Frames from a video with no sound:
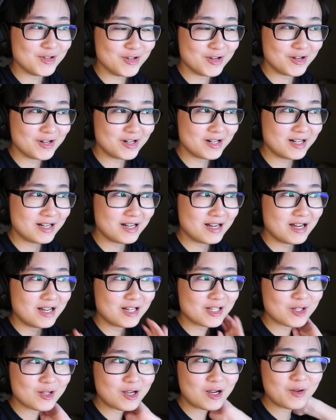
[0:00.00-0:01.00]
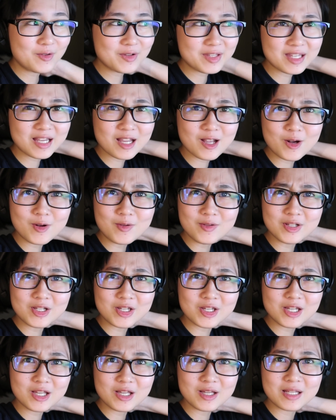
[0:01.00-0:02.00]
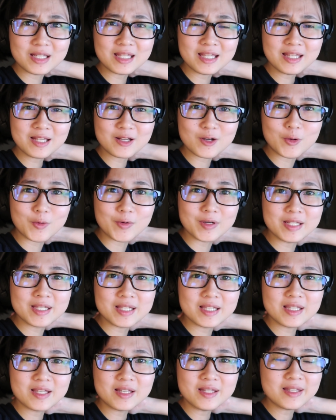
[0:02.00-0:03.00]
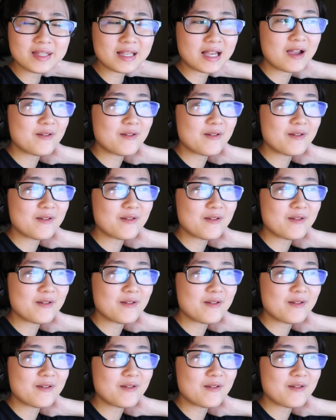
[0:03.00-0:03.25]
year. So I was like, holy shit, is this a coincidence?